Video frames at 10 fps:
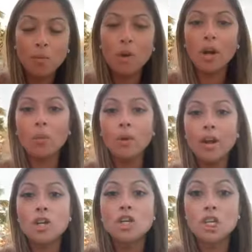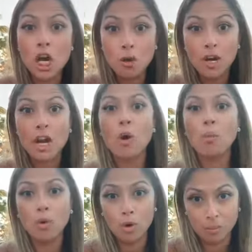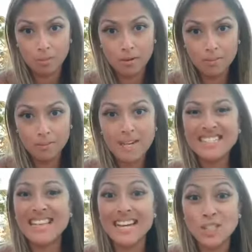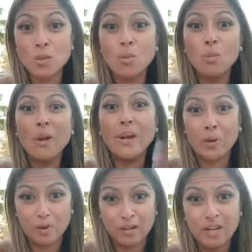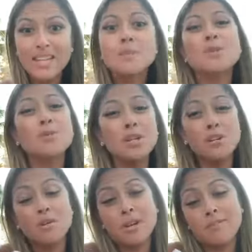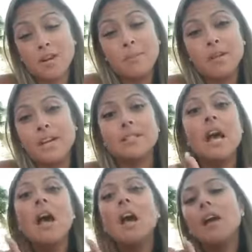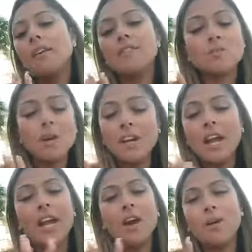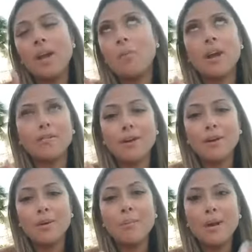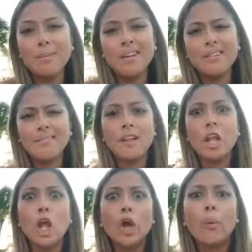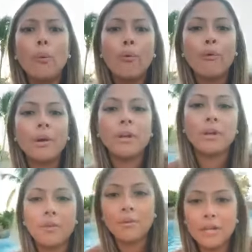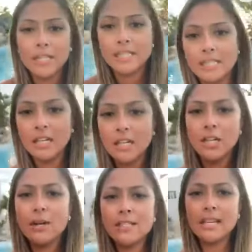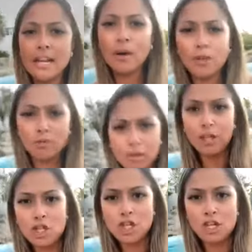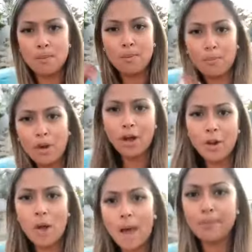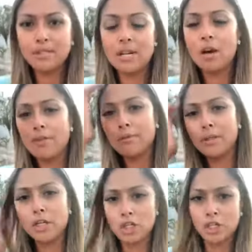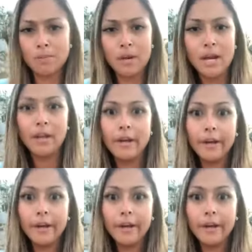where we are sharing a room because that's weird, especially when you're doing it for a couple days. If it's one night, okay, whatever. But I mean, hello. I mean, who needs, you guys need a healthy relationship. We all know what happens in a healthy relationship, right?